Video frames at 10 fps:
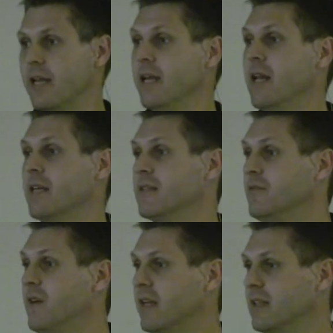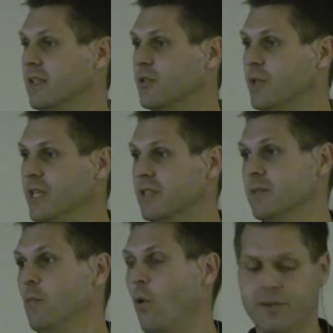that it has in fact
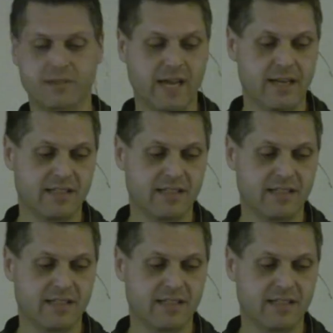increased more than 10